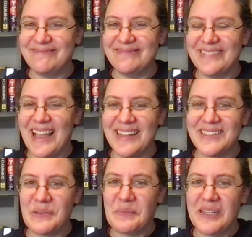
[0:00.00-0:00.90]
not
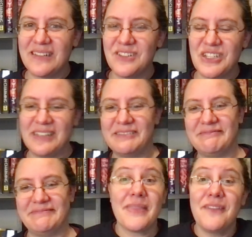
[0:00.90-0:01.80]
so much.
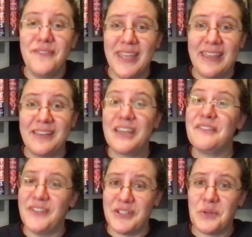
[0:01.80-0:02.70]
V,
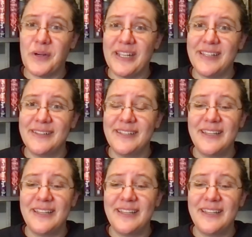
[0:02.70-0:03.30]
Victorian.